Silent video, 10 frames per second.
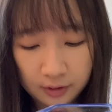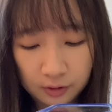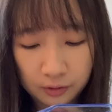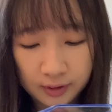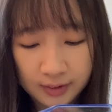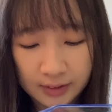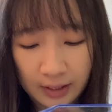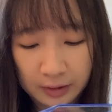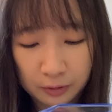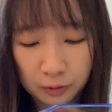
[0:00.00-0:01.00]
So this is
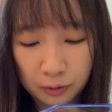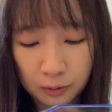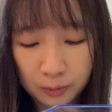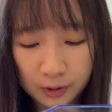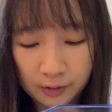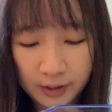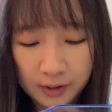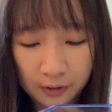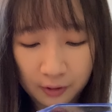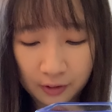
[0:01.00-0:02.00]
like a no worry
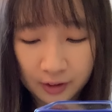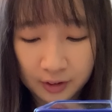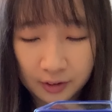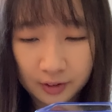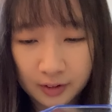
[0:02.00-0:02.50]
corner.